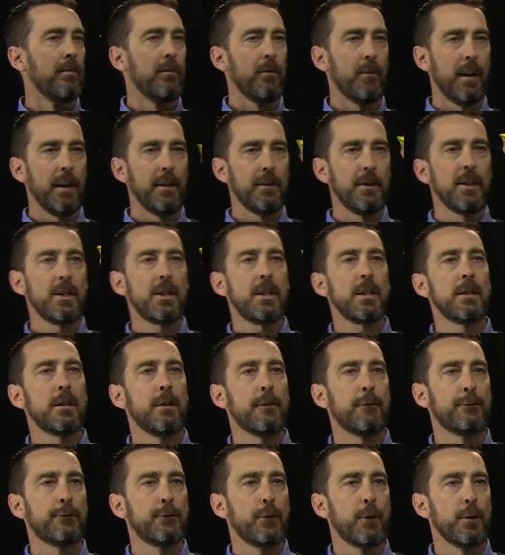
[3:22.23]
Right? This is the
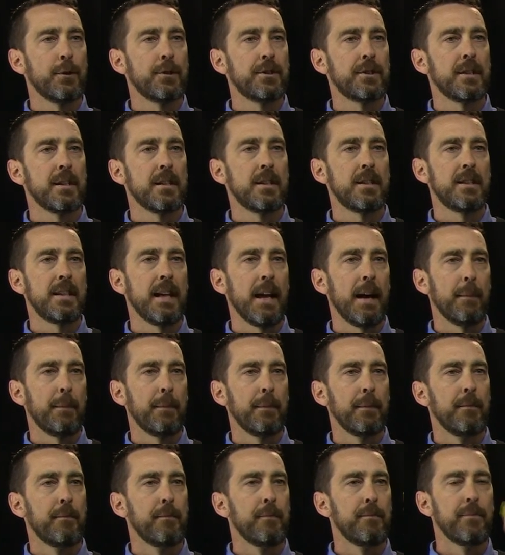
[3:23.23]
first step.
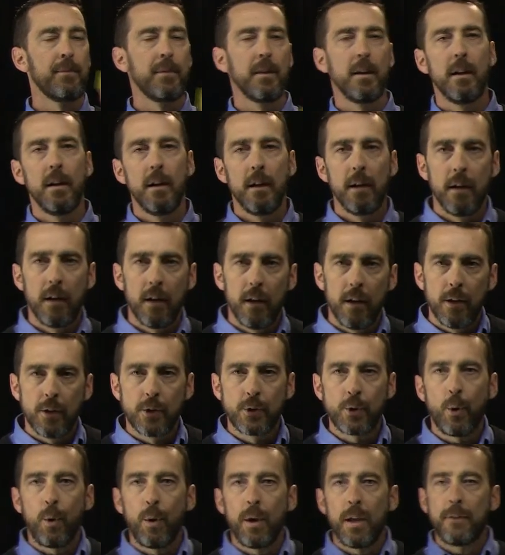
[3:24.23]

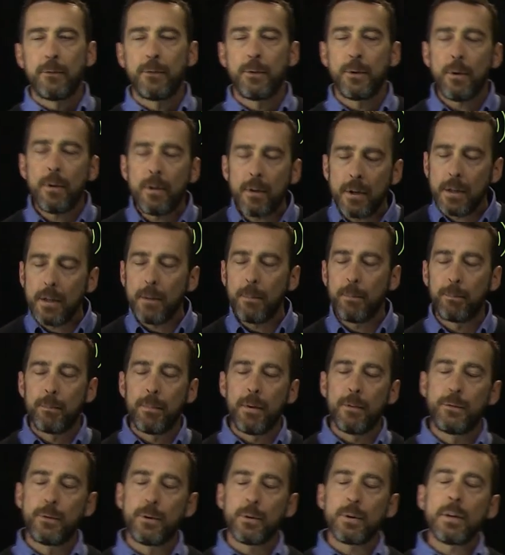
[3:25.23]
So if you're
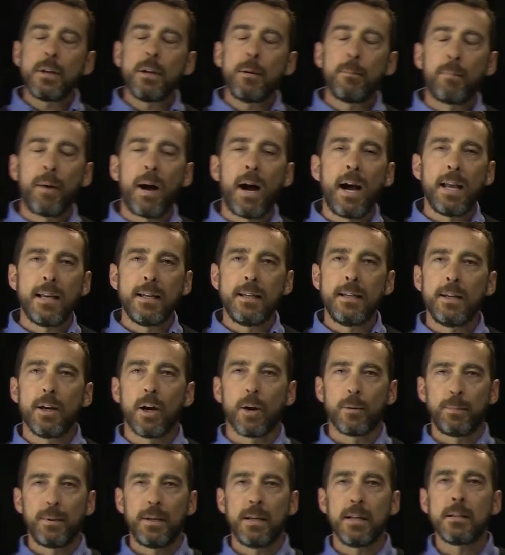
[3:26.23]
gonna buy an
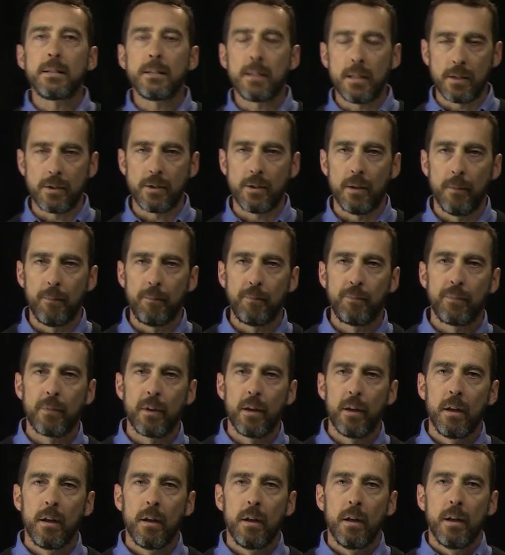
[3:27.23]
ERP system,
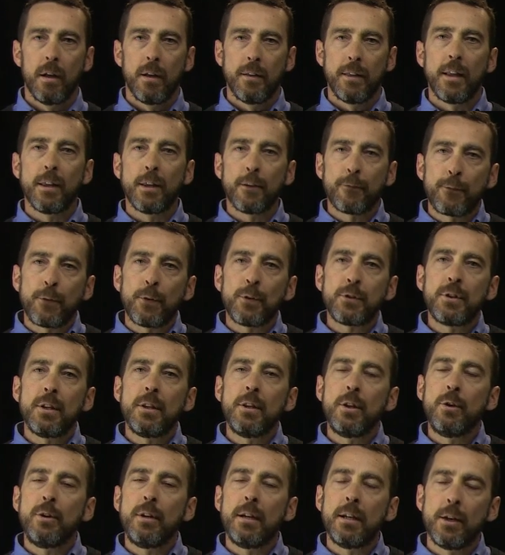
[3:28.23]
then the first
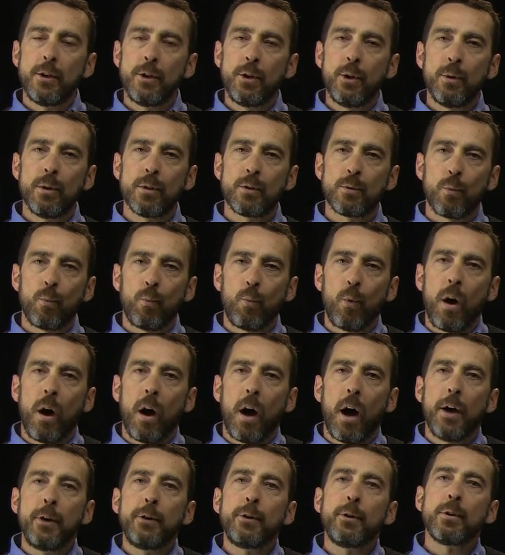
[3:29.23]
thing you need to do is,
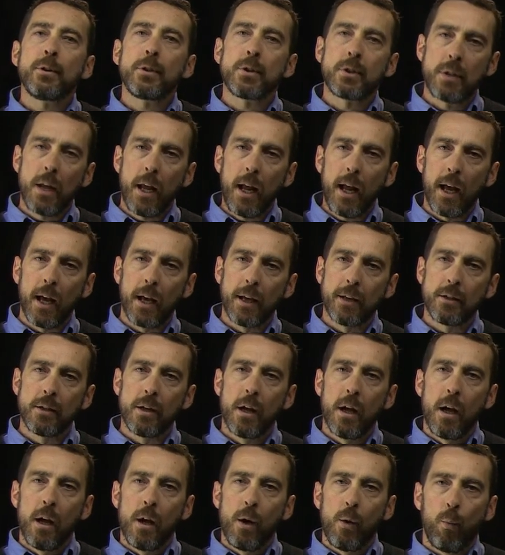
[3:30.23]
understand
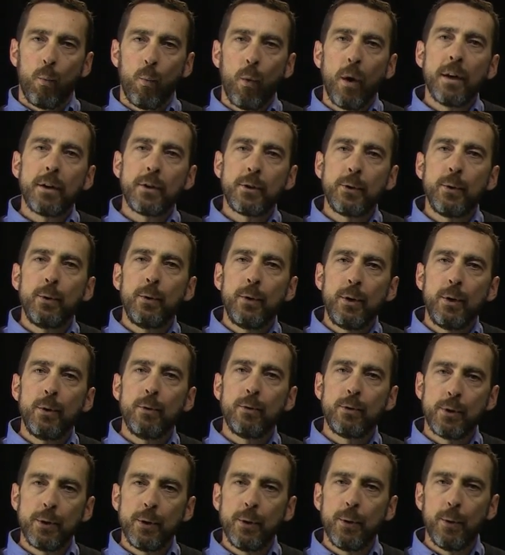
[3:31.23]
what do you
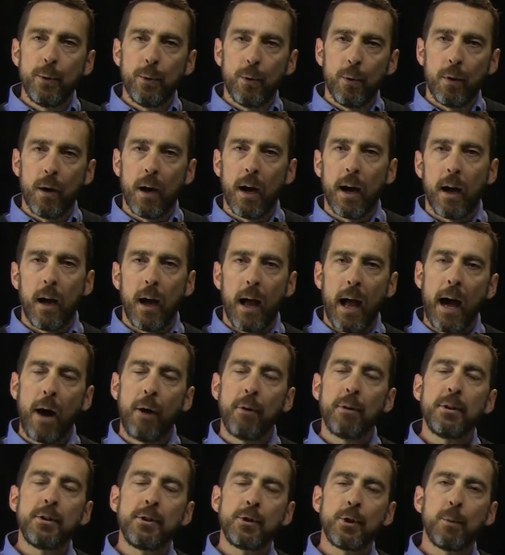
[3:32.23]
do?
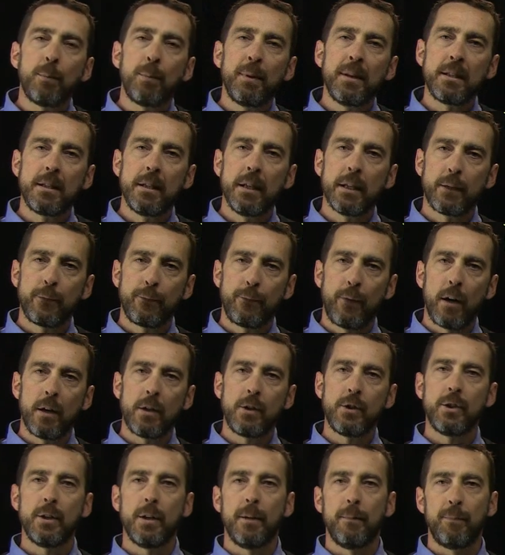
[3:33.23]
How does your business
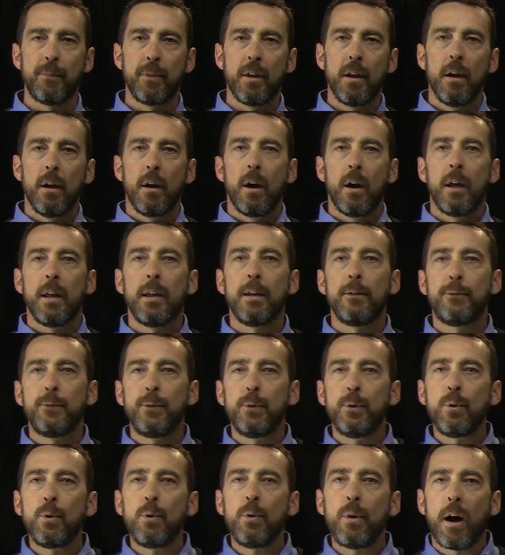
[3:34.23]
function? If
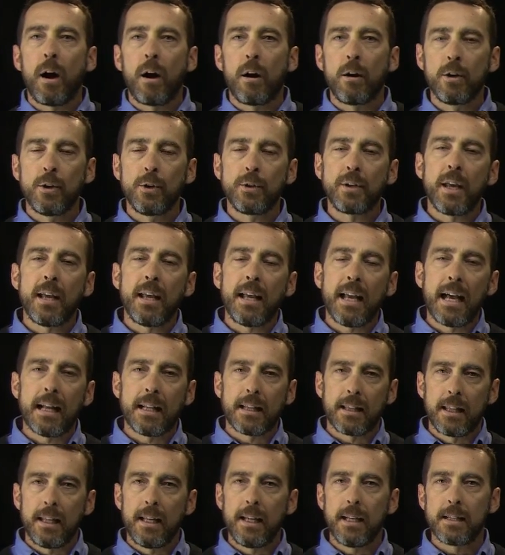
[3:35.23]
you are looking
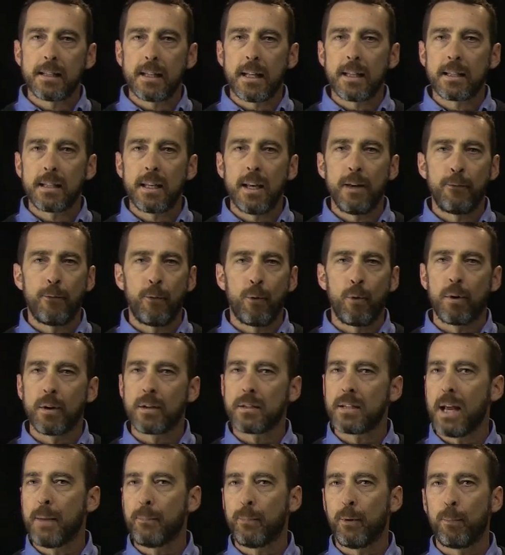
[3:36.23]
at things, let's say for
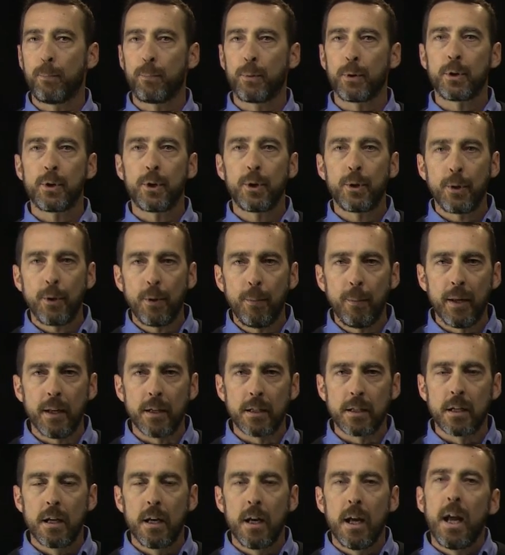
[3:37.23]
example,
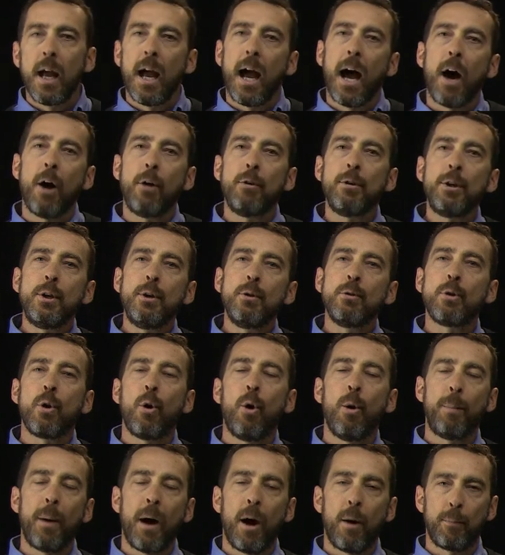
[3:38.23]
procurement, how do you
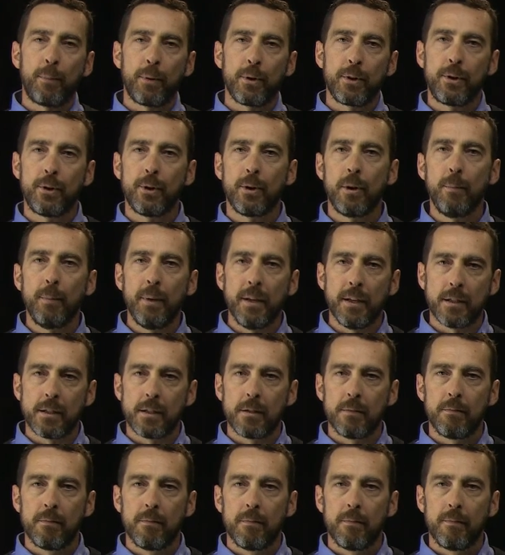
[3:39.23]
go about
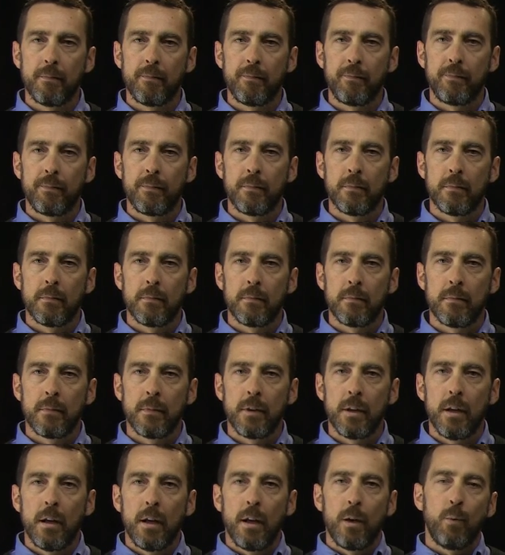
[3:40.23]
procurement?
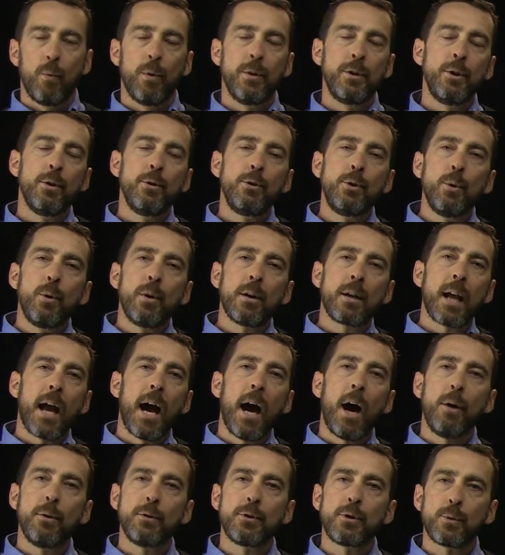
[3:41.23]
When you do
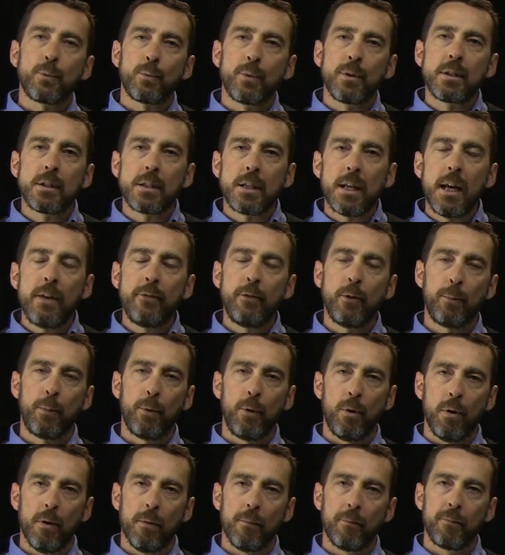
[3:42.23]
accounts
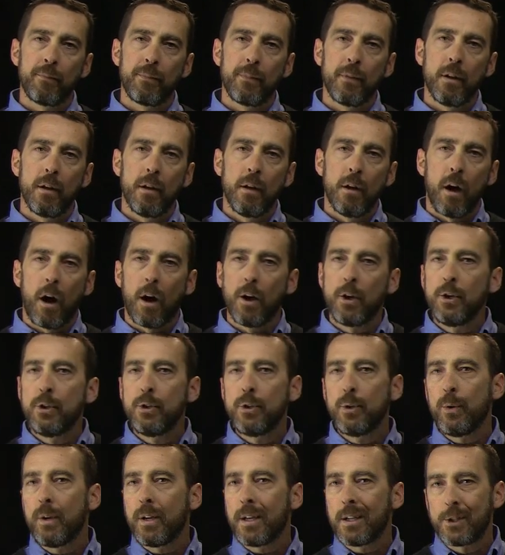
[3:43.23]
receivable, are you
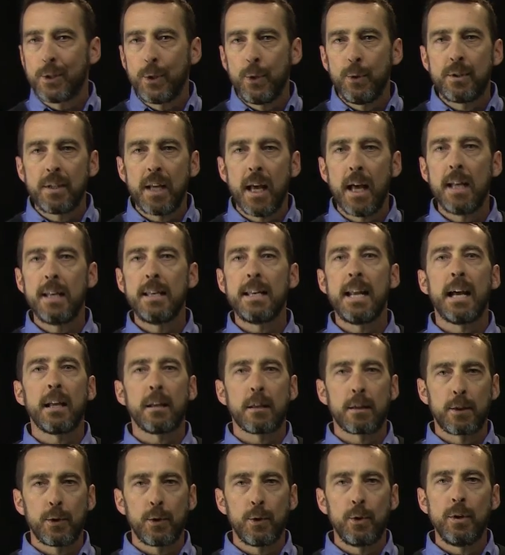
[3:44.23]
doing a 210
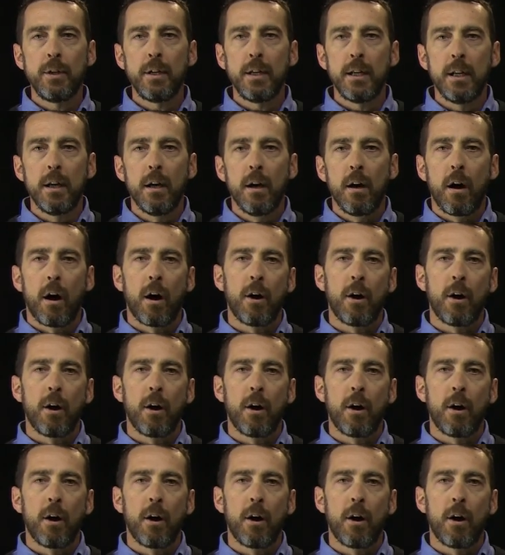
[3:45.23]
net 30?